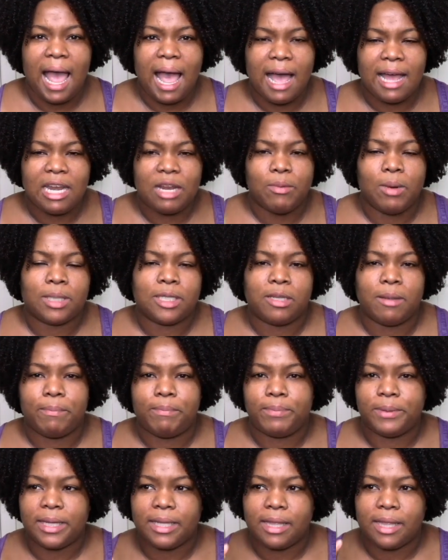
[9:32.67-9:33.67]
And it was a
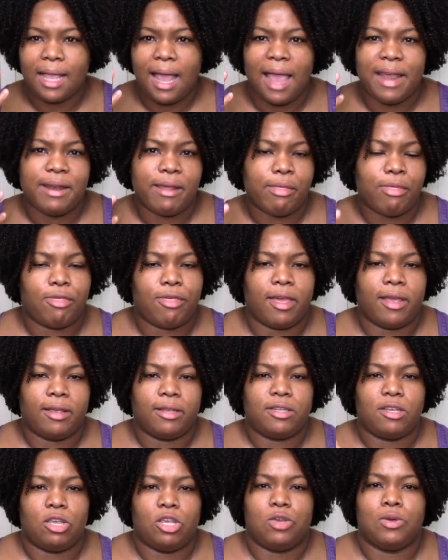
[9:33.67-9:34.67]
bit kind of
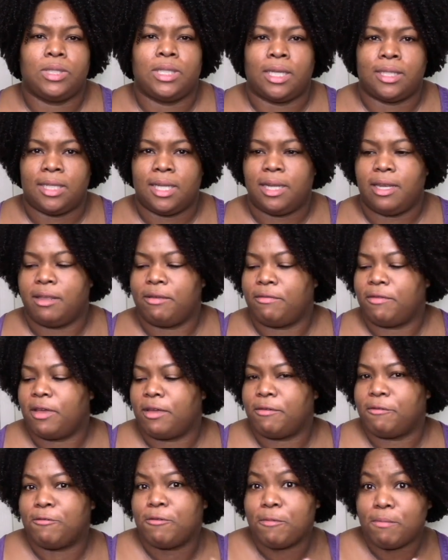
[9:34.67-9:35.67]
thick to use as a
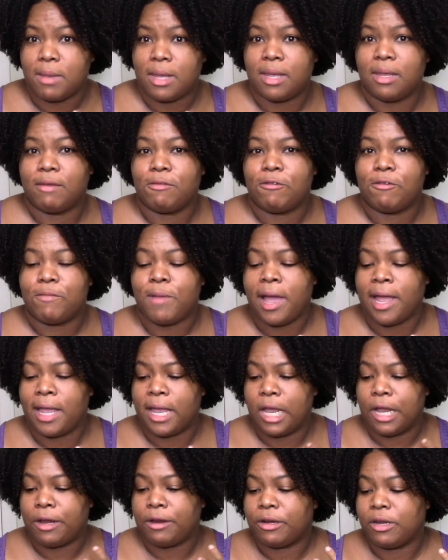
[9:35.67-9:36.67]
leave-in, for me, for my
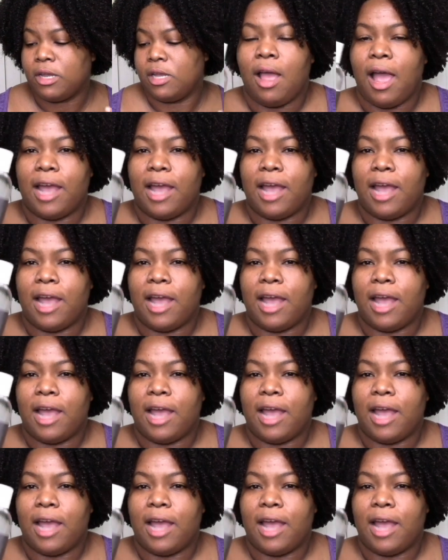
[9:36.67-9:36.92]
hair.